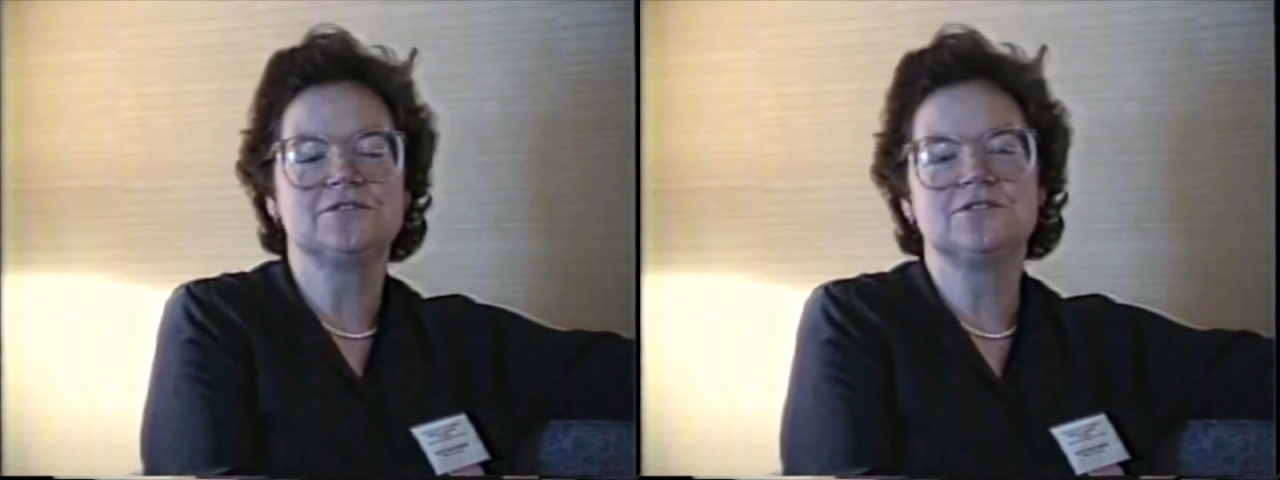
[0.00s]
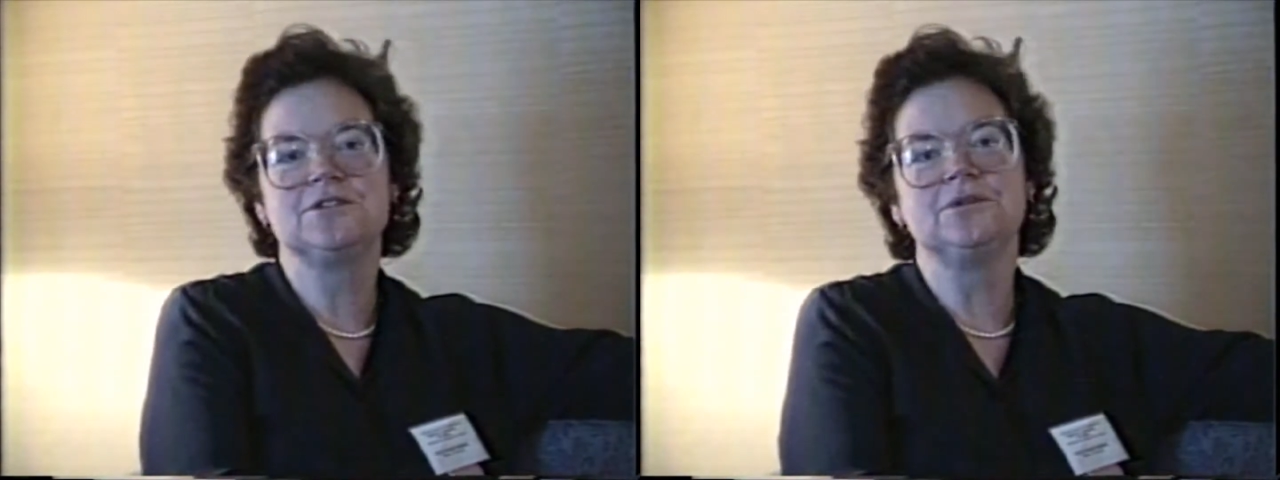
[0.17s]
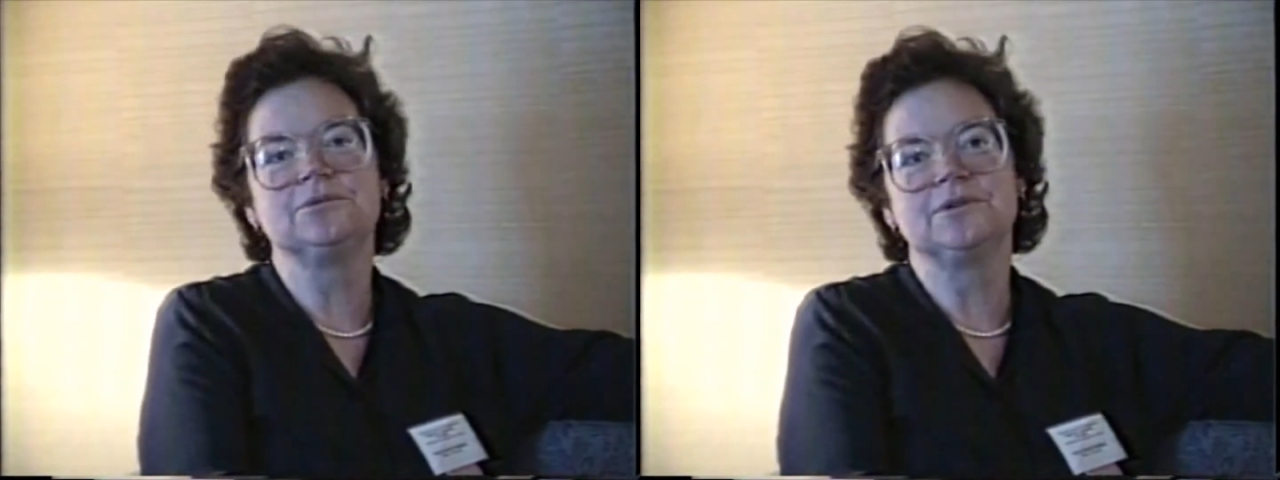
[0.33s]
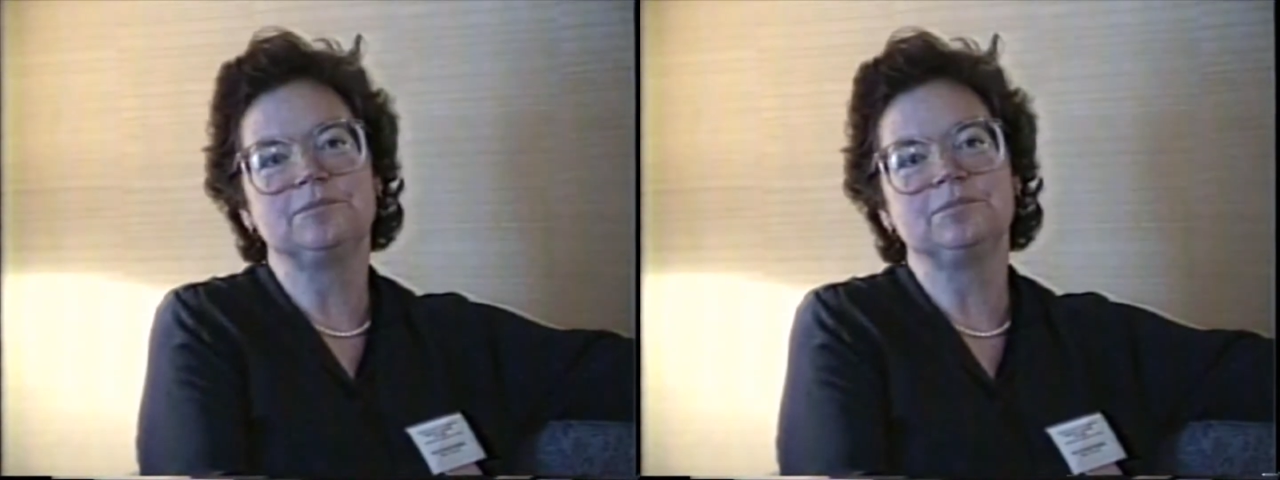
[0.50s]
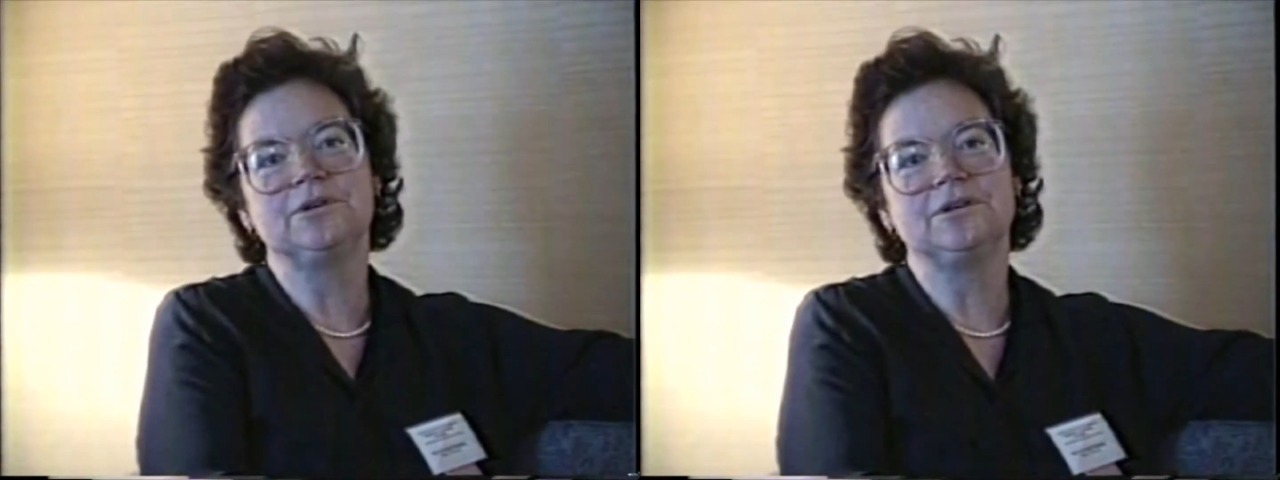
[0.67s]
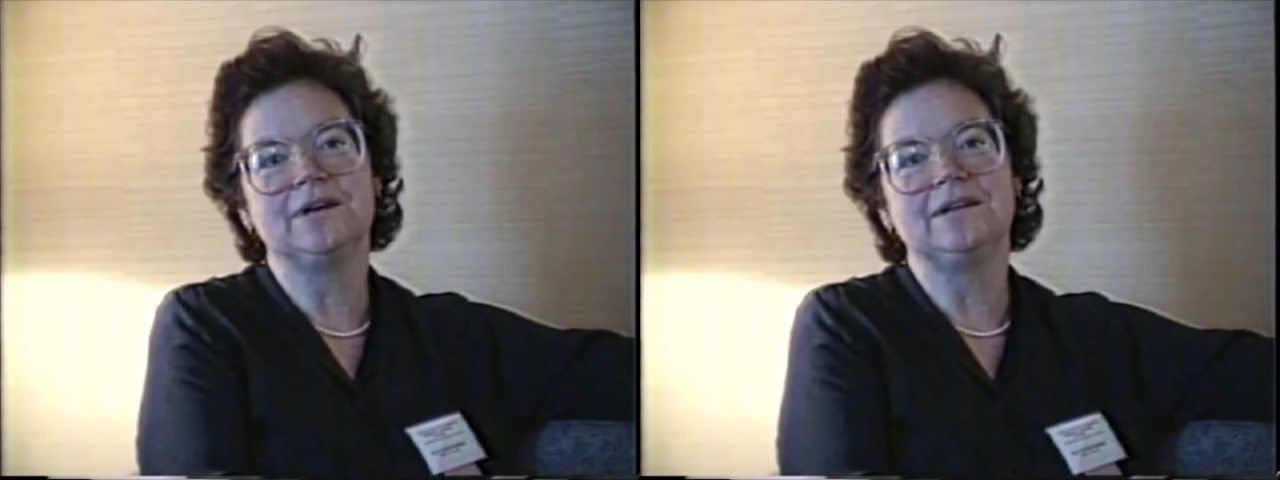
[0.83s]
children
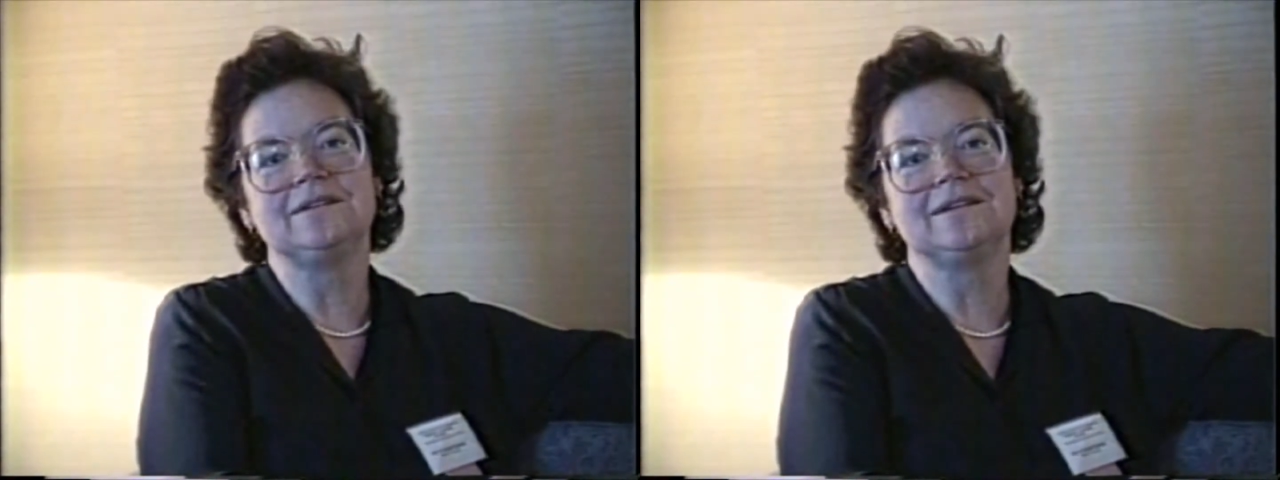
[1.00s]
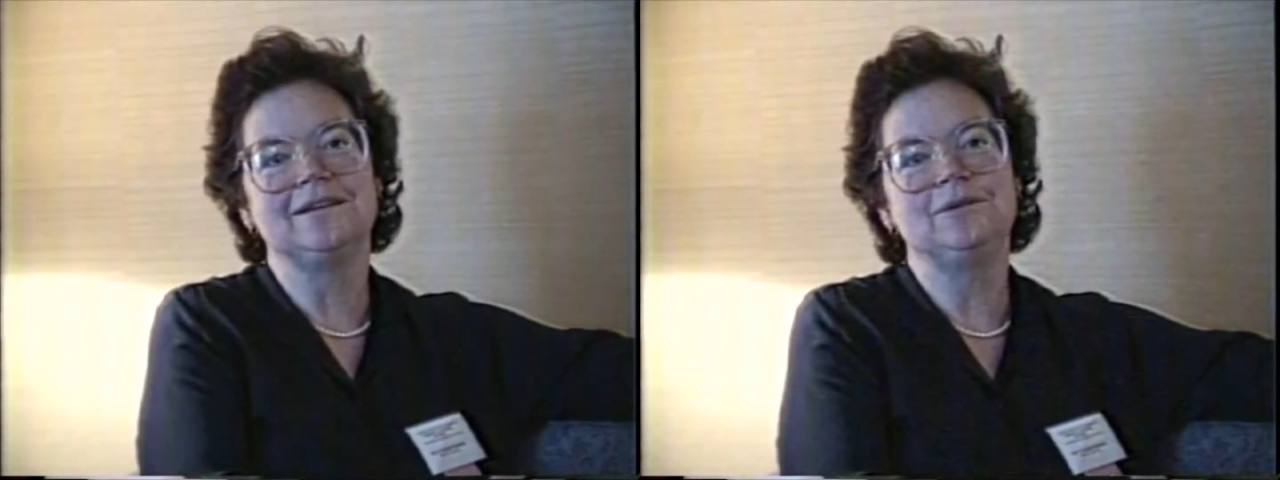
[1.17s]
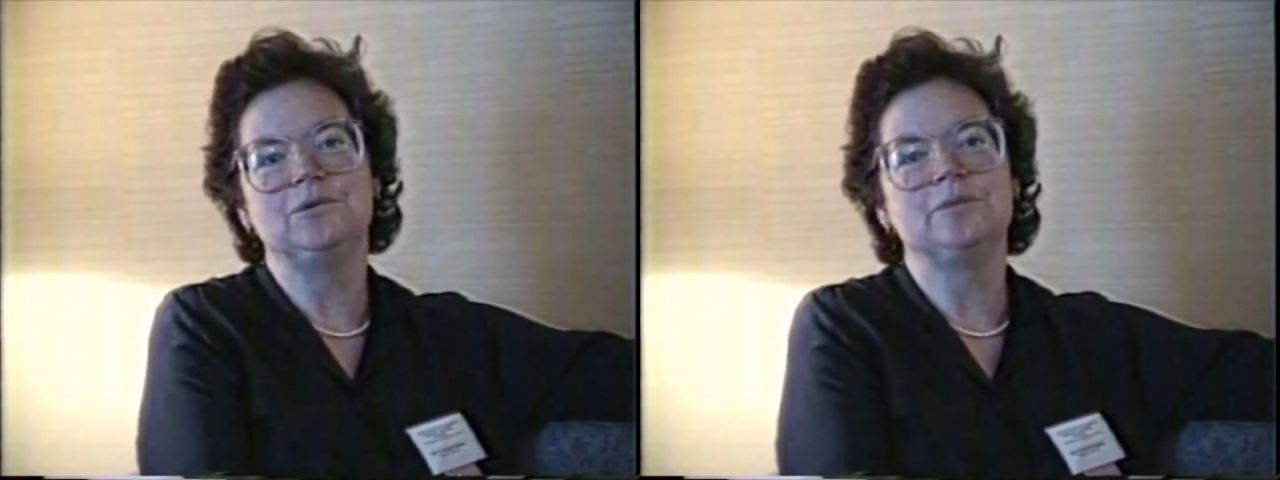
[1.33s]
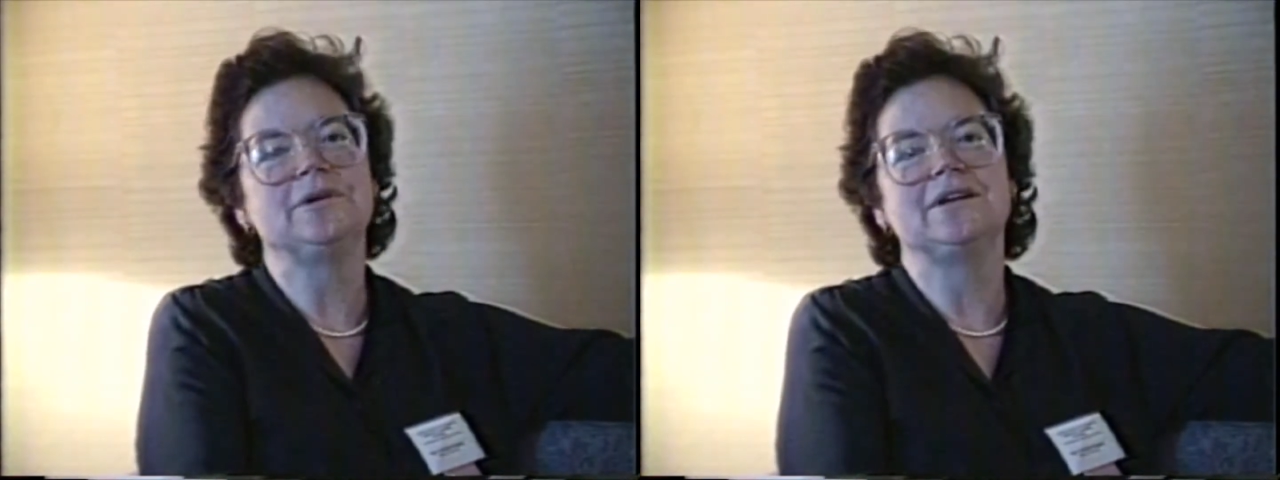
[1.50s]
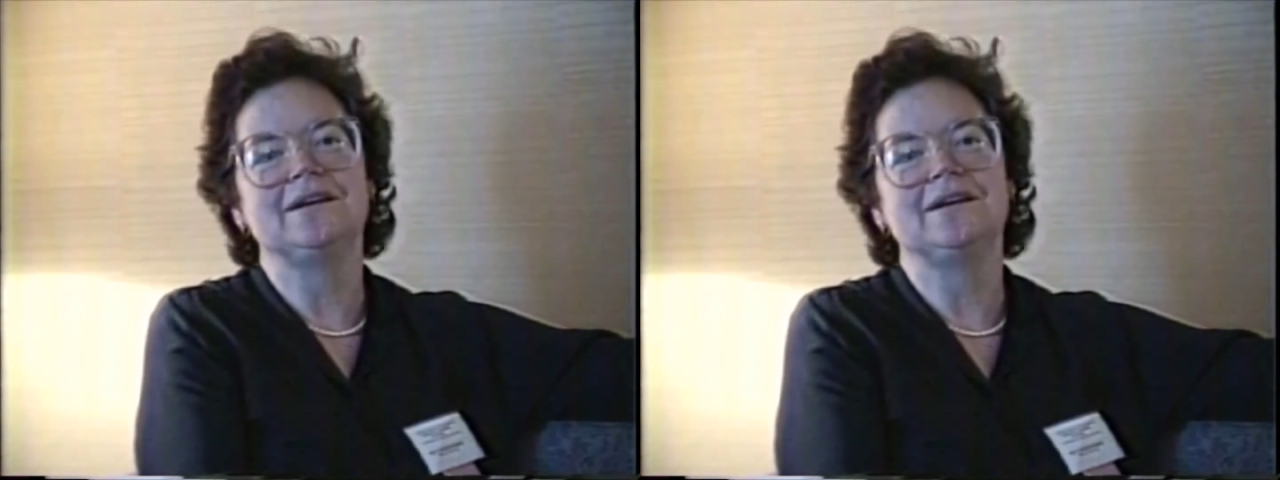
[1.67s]
per elderly woman,